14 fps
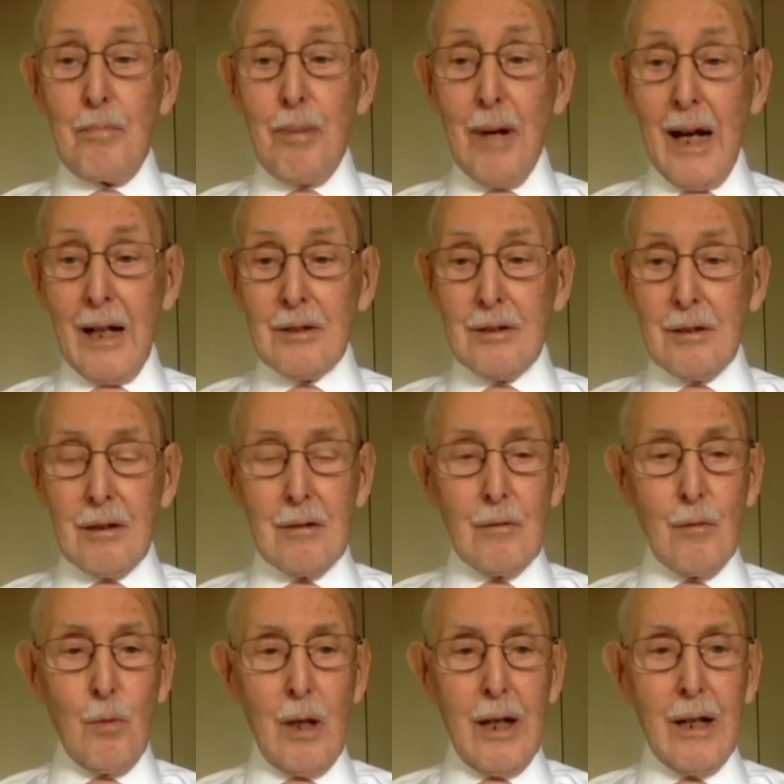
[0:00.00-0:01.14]
But
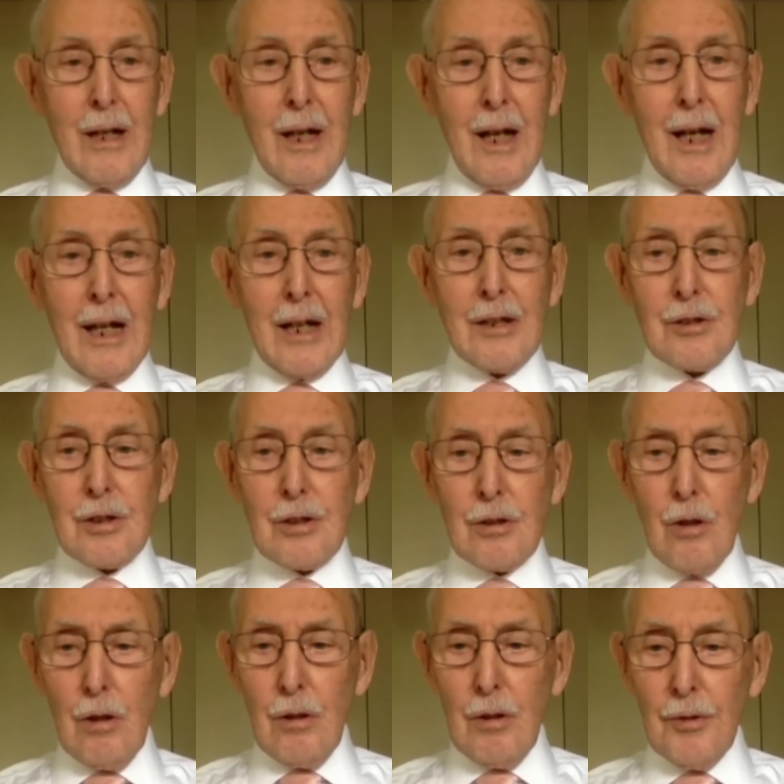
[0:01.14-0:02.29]
when I
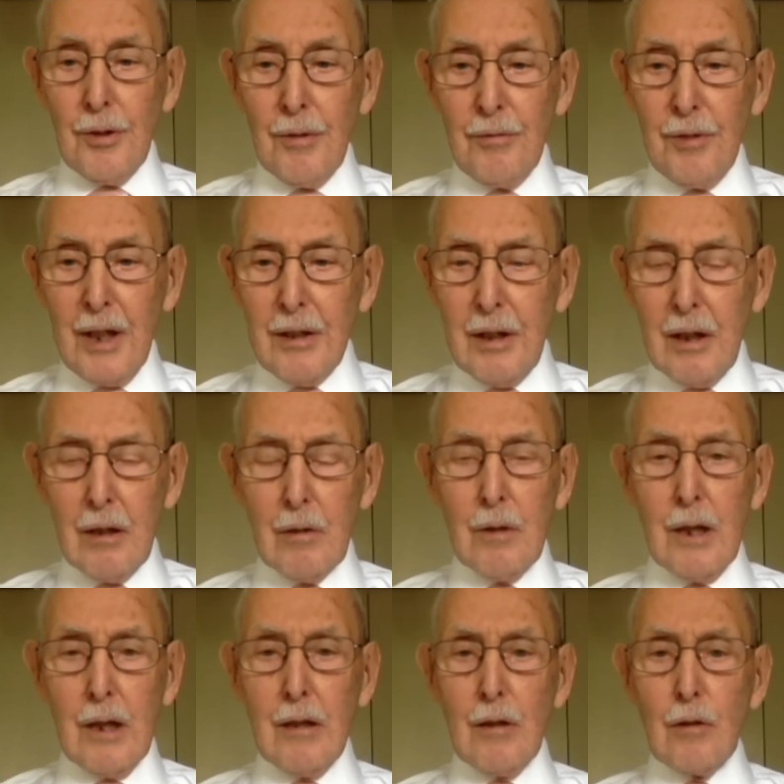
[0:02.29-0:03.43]
saw the video,
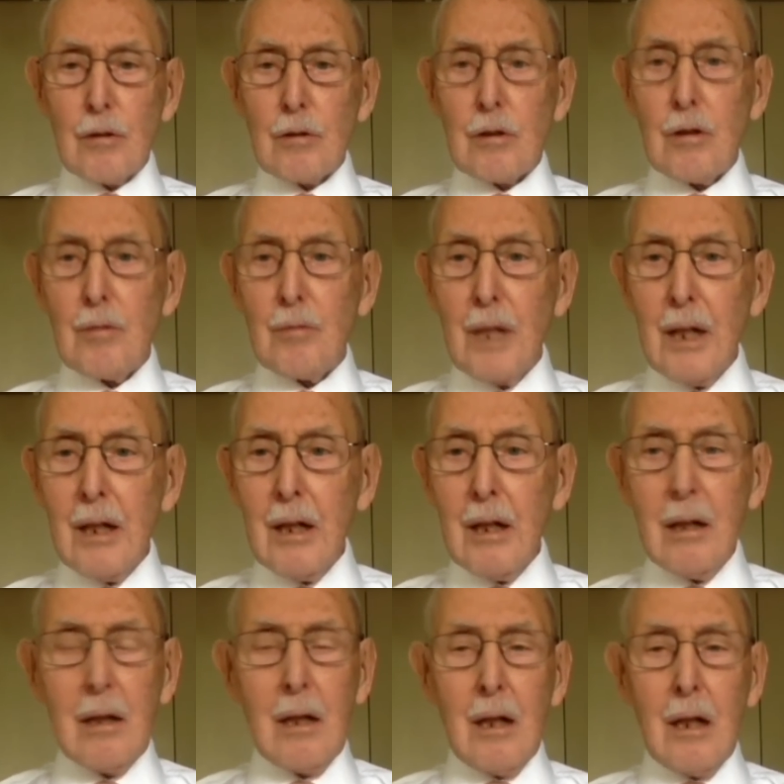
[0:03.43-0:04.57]
it looked to
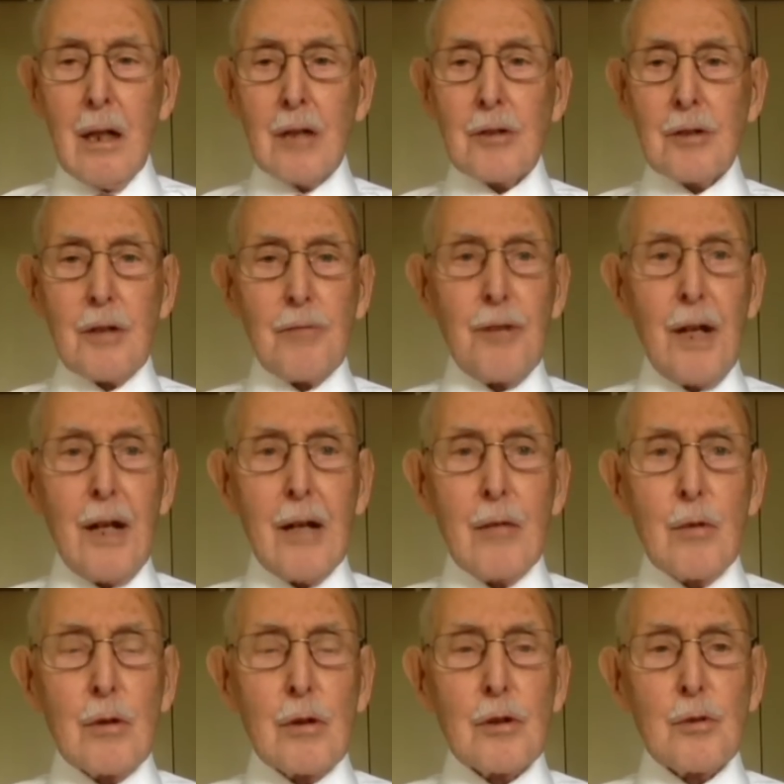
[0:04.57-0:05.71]
me as if I
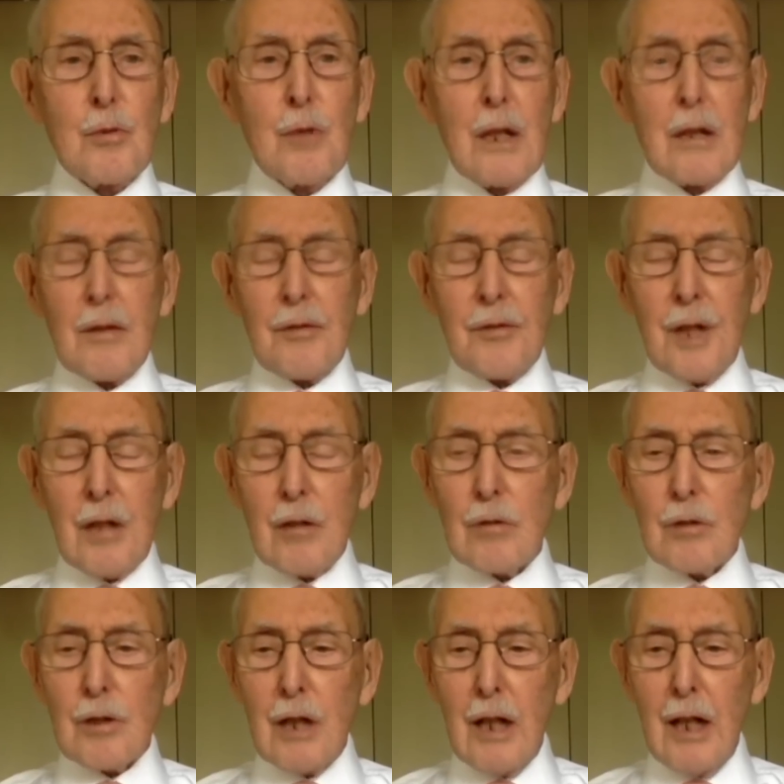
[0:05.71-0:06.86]
was one of
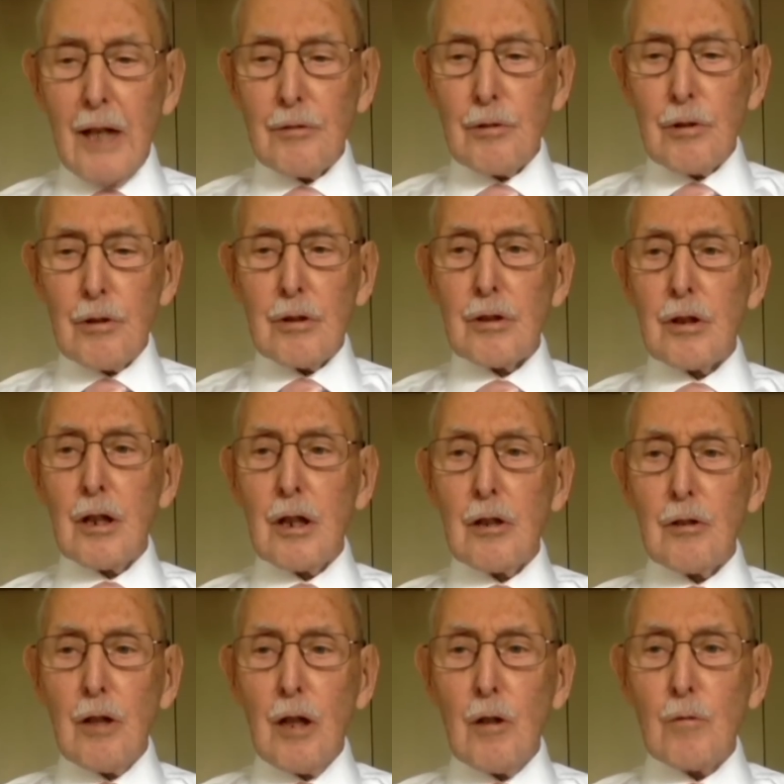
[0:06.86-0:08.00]
those hundred
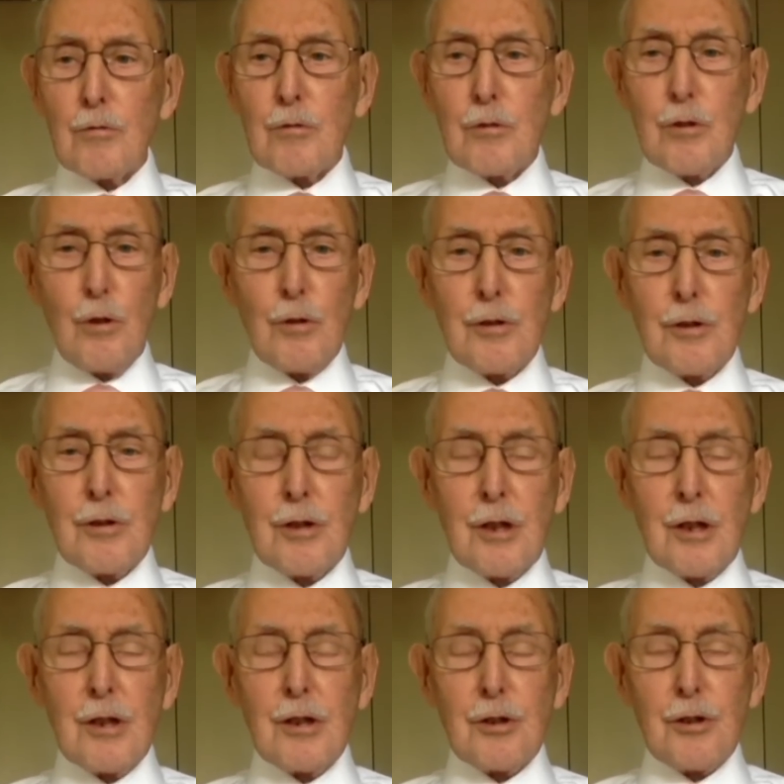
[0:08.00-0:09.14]
year old
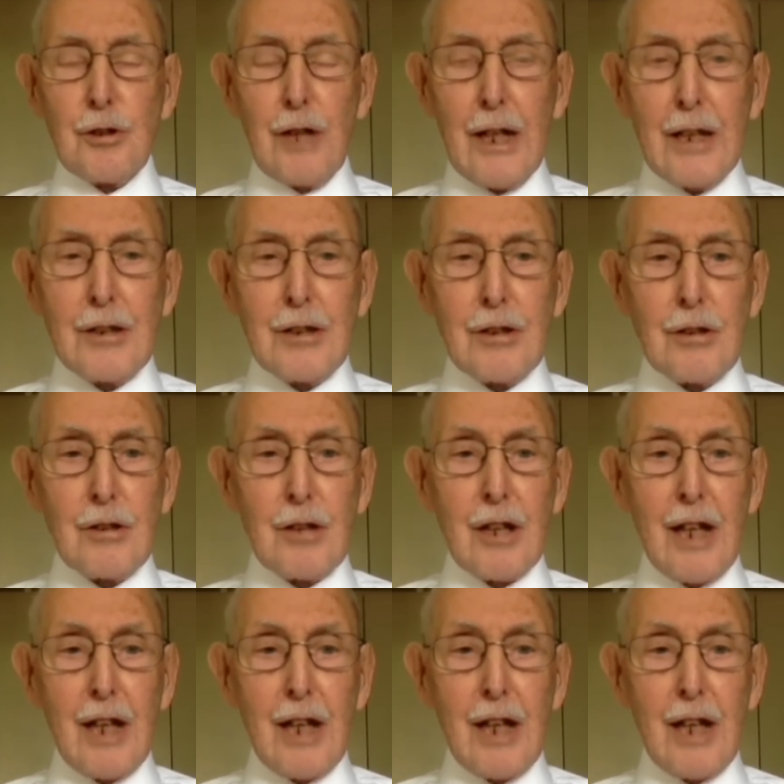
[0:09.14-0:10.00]
tortoises trying to